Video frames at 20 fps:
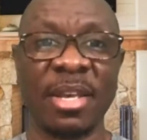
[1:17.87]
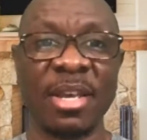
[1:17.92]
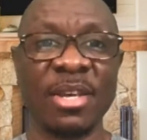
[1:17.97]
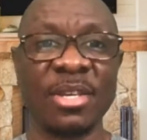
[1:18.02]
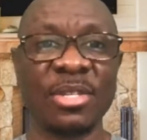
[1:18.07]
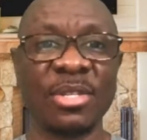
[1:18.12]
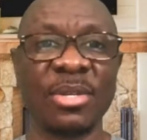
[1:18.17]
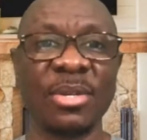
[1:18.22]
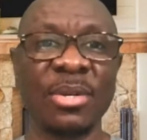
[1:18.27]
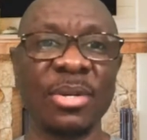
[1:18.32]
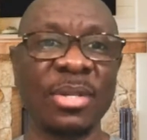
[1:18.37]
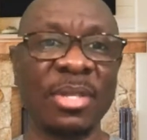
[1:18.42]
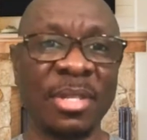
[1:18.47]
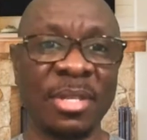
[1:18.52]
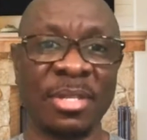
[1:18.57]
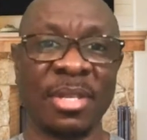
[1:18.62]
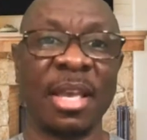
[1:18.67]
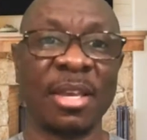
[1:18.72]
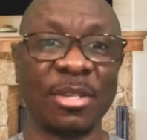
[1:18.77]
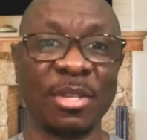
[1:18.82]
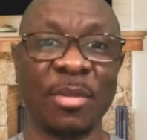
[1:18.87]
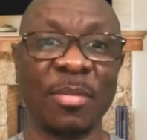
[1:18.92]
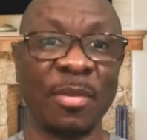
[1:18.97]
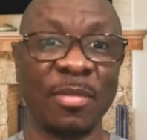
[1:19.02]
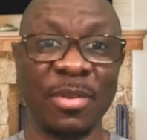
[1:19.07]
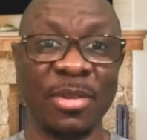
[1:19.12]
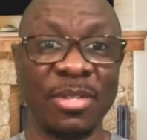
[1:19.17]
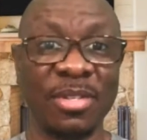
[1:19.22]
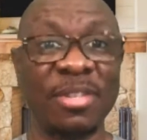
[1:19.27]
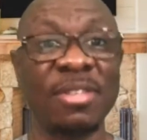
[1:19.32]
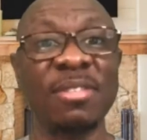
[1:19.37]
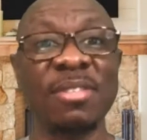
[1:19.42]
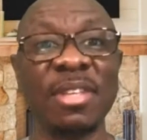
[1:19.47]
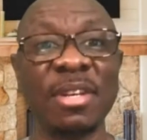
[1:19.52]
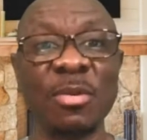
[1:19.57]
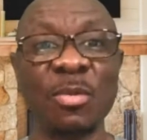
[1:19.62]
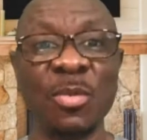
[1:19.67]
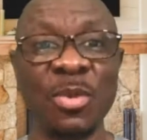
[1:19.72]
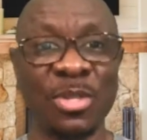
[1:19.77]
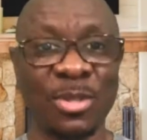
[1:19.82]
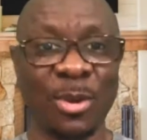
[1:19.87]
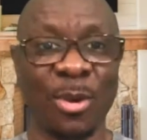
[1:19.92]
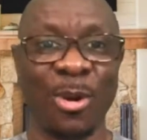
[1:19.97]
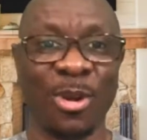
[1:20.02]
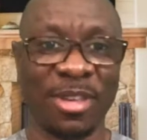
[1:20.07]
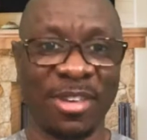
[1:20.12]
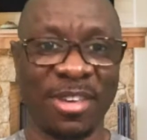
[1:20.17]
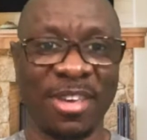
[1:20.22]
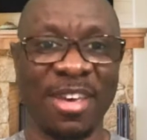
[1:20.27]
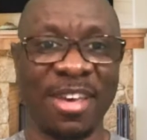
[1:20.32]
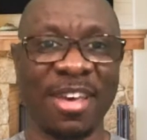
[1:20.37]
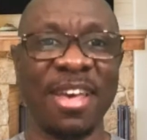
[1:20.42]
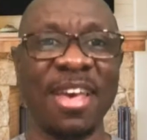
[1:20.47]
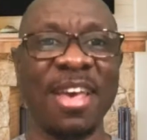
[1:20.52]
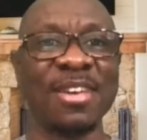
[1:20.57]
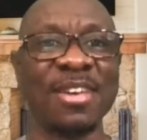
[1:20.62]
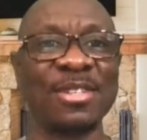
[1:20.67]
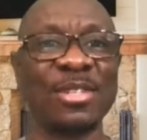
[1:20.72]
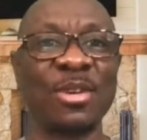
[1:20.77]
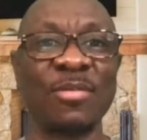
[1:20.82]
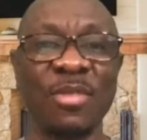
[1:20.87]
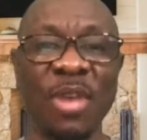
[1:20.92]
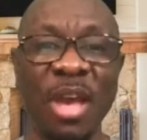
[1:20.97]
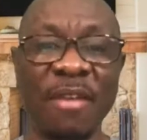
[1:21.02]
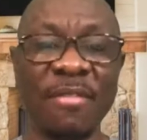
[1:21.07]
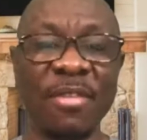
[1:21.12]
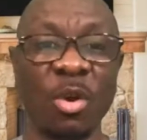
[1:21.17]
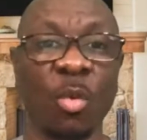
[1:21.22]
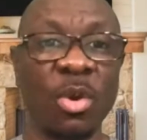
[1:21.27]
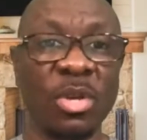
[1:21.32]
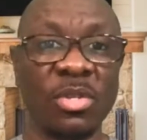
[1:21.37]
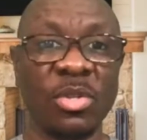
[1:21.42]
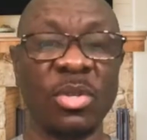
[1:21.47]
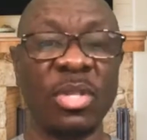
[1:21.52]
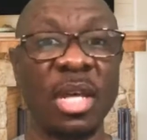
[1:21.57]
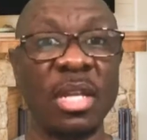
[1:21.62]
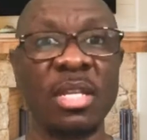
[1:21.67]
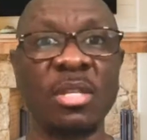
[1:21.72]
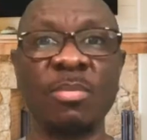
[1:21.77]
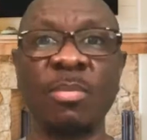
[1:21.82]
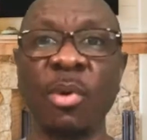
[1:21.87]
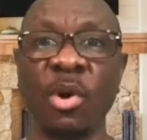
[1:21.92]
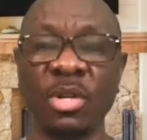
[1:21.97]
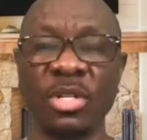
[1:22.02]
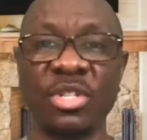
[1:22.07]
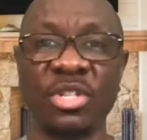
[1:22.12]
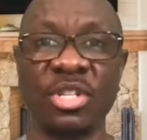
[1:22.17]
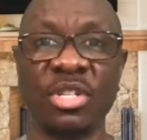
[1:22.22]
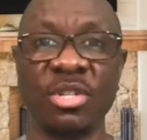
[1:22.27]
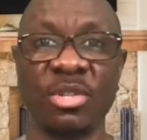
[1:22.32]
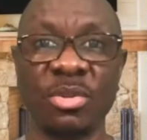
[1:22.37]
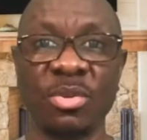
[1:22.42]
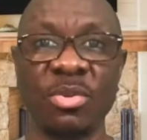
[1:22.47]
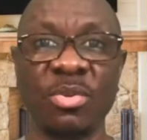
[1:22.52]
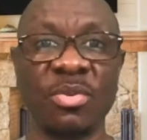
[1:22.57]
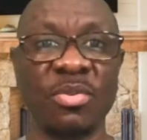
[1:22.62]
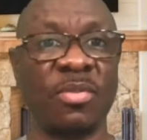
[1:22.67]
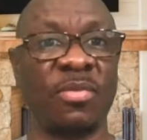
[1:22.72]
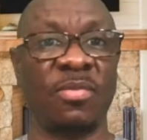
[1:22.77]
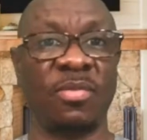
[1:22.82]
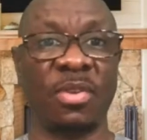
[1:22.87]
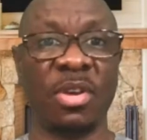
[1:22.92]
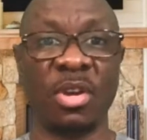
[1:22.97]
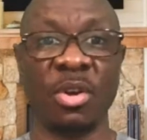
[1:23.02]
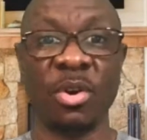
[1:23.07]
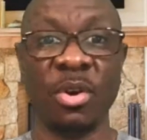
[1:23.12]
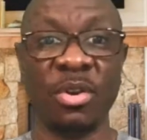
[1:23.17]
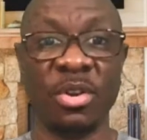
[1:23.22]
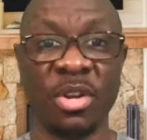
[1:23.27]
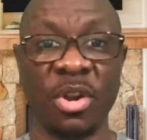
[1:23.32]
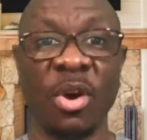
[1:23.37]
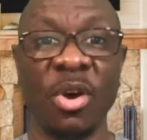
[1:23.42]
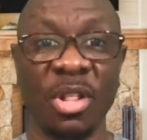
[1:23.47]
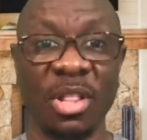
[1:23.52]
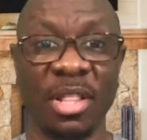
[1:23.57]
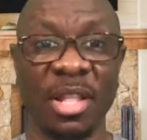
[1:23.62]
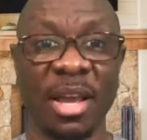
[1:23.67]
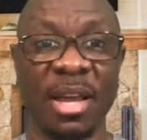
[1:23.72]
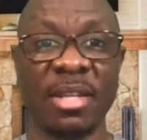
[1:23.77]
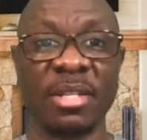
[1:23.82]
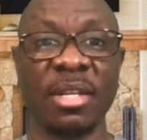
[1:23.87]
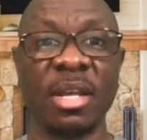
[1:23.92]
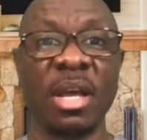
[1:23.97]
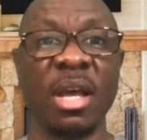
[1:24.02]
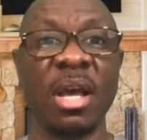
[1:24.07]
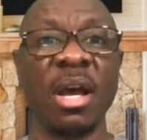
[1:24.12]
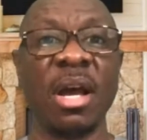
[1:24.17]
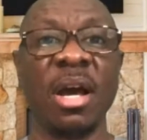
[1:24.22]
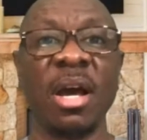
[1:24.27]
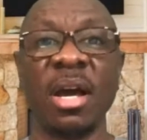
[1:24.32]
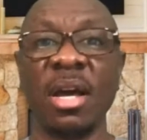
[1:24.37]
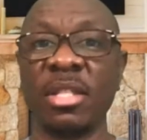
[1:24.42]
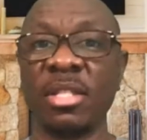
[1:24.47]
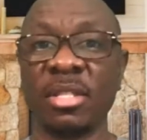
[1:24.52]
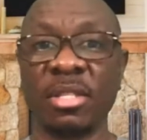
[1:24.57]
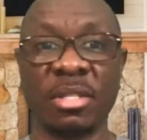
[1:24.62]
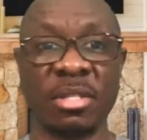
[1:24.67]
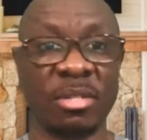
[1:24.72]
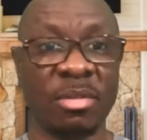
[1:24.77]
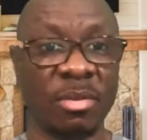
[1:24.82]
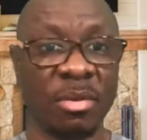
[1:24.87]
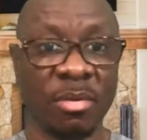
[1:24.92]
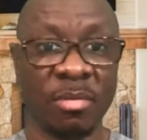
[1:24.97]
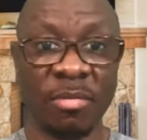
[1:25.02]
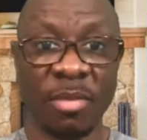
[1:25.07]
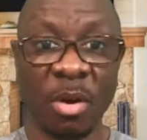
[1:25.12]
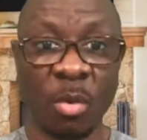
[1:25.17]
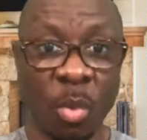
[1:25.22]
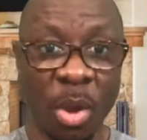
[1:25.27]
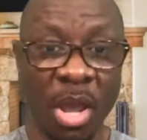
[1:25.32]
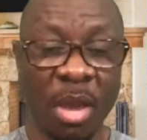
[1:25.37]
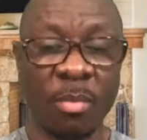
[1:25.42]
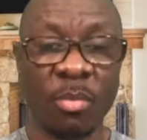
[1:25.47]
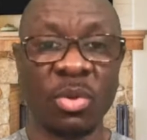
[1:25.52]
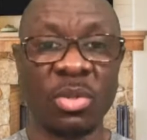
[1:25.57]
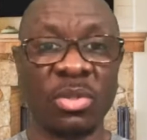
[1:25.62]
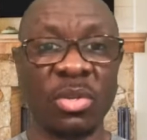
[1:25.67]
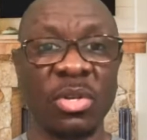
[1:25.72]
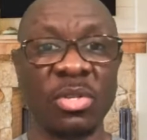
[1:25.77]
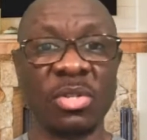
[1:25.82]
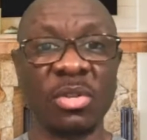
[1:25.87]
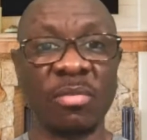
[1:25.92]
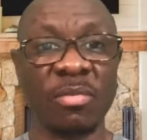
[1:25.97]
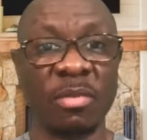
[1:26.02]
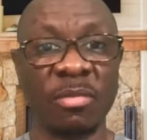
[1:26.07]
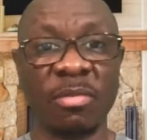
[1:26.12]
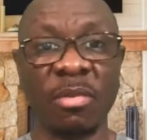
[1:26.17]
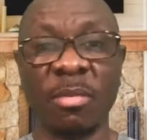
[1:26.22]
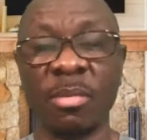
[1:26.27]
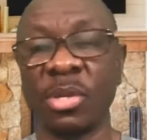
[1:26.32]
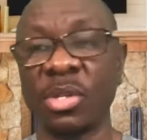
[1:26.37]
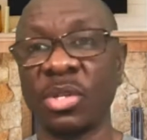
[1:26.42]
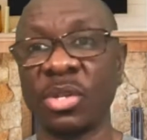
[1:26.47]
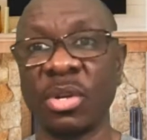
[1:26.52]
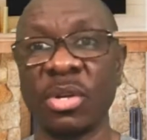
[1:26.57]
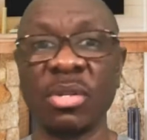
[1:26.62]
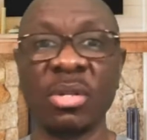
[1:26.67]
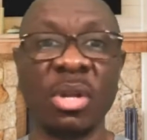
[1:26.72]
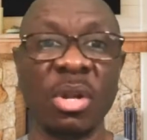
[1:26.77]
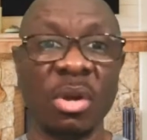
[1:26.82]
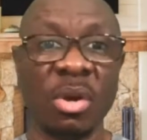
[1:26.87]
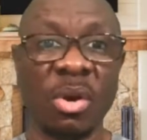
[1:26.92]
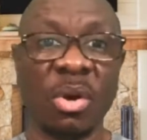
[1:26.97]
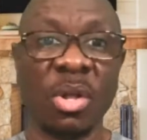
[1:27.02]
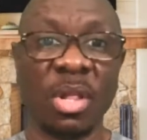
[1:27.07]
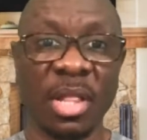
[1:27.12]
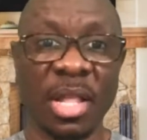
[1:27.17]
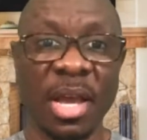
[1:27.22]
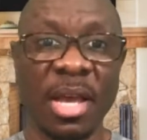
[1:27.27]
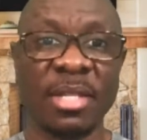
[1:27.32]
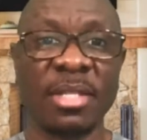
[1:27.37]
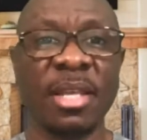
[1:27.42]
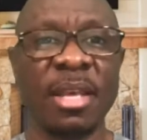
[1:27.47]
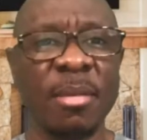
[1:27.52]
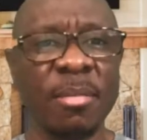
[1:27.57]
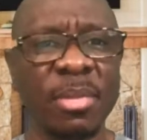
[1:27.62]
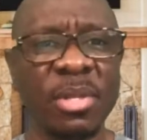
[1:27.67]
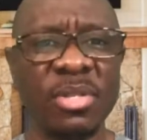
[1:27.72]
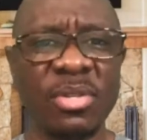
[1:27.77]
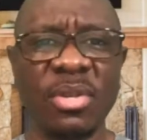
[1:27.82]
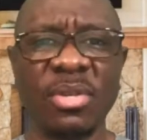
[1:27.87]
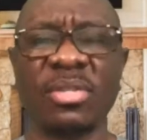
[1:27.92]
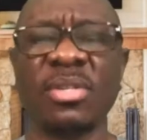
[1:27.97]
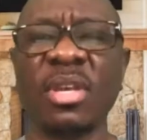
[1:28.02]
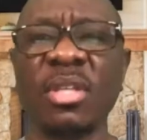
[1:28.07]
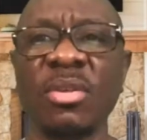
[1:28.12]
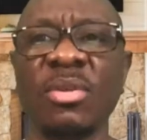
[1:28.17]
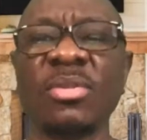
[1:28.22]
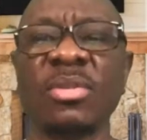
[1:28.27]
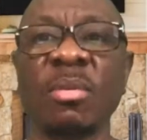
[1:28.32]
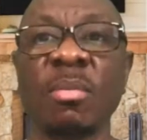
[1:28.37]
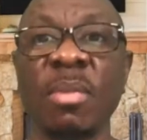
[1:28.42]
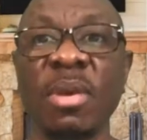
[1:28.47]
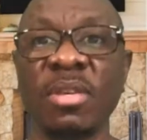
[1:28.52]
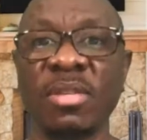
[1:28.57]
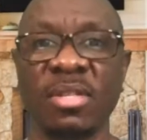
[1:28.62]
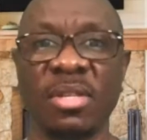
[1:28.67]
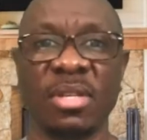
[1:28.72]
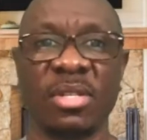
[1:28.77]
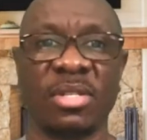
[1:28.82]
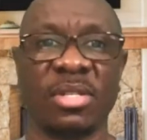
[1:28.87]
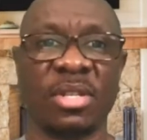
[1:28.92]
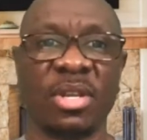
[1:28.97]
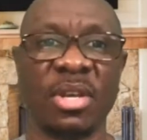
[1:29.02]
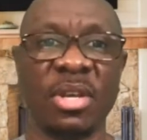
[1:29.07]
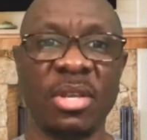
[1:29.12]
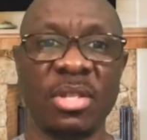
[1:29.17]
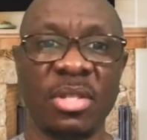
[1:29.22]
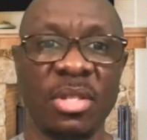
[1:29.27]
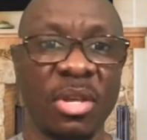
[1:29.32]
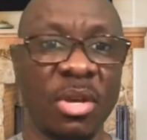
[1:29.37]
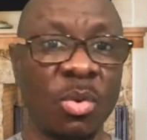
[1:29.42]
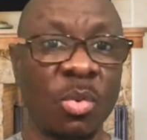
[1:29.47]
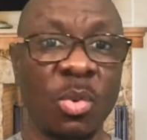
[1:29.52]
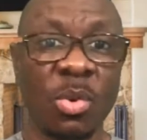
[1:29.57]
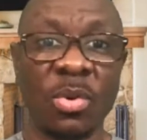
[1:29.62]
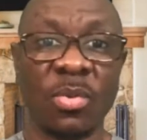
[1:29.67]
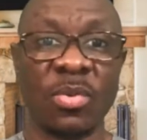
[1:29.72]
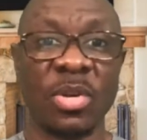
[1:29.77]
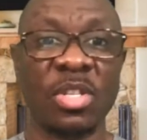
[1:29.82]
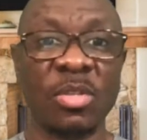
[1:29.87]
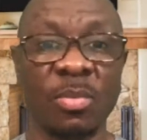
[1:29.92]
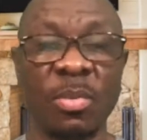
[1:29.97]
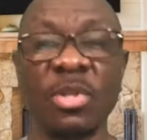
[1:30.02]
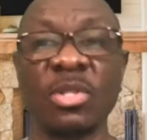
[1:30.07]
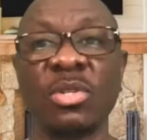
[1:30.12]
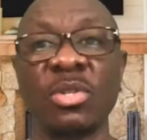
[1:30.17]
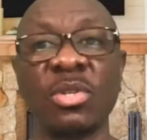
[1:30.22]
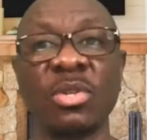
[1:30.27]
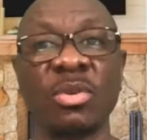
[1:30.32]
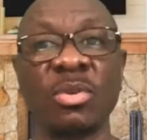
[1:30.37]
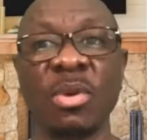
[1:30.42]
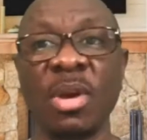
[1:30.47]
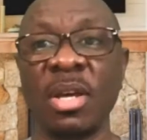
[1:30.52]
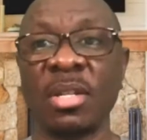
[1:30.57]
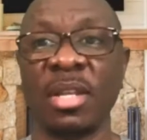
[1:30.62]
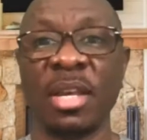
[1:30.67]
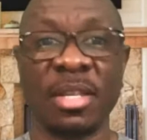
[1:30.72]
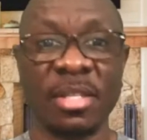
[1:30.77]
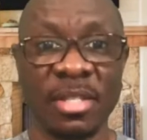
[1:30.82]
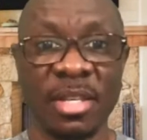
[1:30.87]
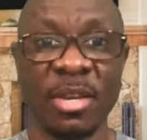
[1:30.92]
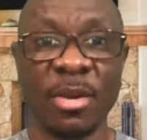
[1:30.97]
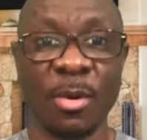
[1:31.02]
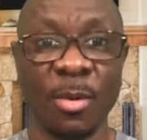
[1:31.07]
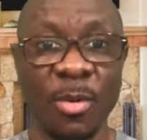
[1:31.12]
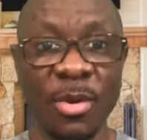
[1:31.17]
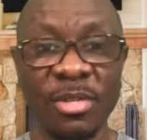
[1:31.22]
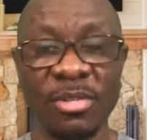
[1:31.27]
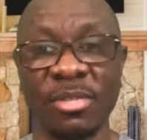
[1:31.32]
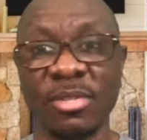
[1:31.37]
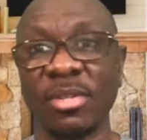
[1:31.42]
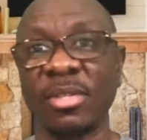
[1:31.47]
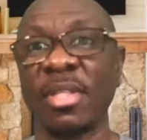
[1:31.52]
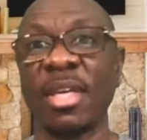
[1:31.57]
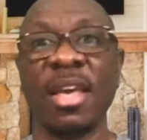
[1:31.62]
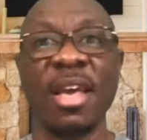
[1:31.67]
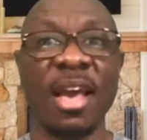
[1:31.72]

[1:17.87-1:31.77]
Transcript: So these are some of those things that we talk here. So if you have a question that is bothering you, if you're going online and you're overwhelmed with tons of information online, please just send us a message and we'll respond to you and answer your question.